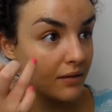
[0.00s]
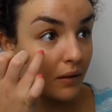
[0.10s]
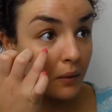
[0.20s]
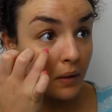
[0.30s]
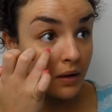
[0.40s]

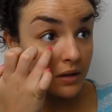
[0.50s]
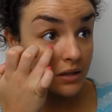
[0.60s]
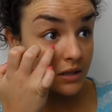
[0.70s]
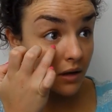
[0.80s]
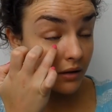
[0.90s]
So,
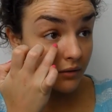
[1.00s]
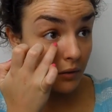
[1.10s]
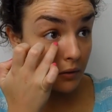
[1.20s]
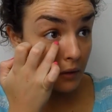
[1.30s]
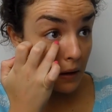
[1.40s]
just kind
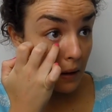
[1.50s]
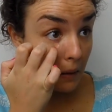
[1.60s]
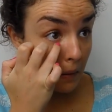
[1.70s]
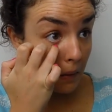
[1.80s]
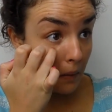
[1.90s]
of on the
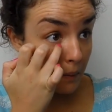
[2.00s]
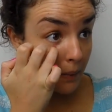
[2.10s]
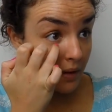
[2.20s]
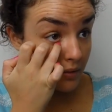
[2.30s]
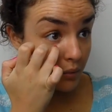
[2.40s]

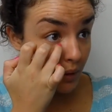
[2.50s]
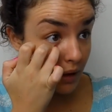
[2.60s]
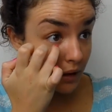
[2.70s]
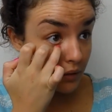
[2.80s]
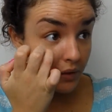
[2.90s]
bits
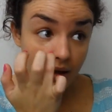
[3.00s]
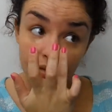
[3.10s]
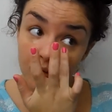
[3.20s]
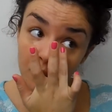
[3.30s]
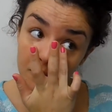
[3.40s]
where you
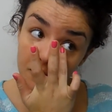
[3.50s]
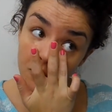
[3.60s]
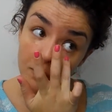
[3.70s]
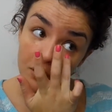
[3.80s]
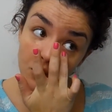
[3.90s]
get super,
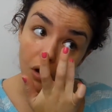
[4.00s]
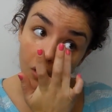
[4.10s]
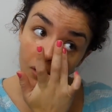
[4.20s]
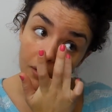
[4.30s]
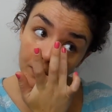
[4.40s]
super
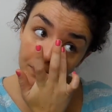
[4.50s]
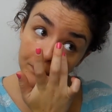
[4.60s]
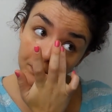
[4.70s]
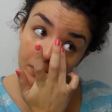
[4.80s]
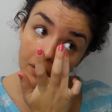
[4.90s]
dark.
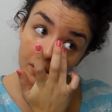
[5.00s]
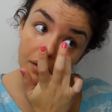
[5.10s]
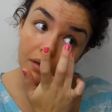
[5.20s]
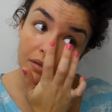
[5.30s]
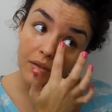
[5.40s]

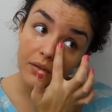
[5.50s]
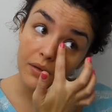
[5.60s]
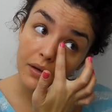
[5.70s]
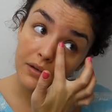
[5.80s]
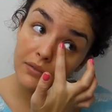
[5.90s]
So,
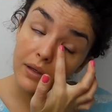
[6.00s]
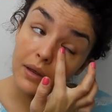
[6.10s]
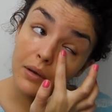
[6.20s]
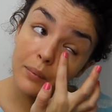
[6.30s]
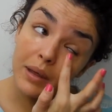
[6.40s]
the kind of
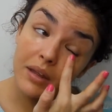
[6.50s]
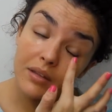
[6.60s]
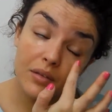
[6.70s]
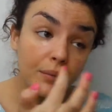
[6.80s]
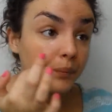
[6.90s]
inner
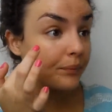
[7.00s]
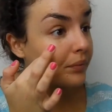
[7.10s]
bits.